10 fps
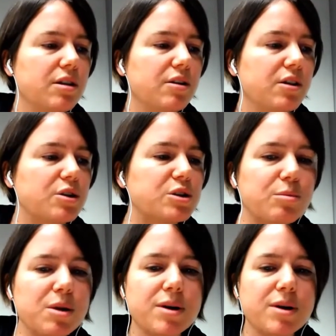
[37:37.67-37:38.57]
There are so
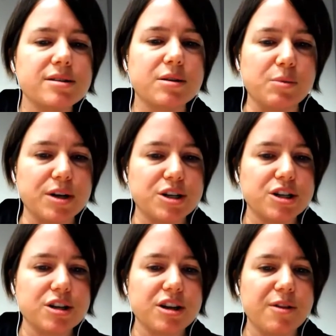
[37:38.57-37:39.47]
many ways in
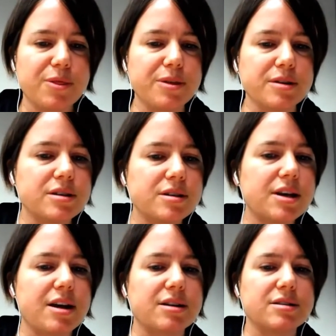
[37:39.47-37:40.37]
which the
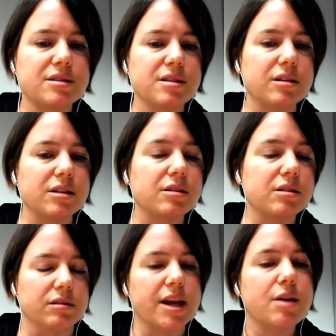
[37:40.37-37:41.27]
syntax, the
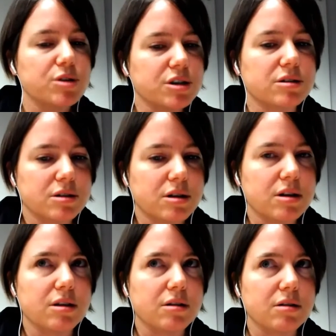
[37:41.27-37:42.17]
language is
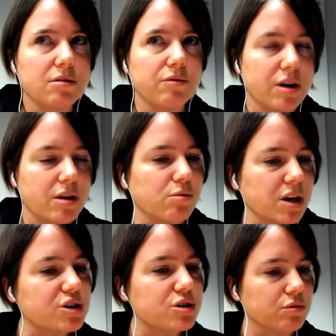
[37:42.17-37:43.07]
very rich.